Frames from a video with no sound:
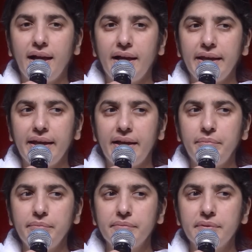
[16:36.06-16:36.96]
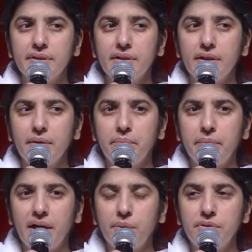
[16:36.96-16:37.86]
I am a
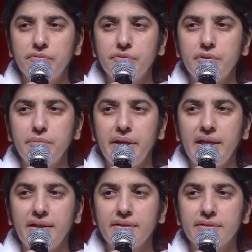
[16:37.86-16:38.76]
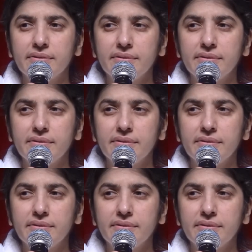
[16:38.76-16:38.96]
powerful being,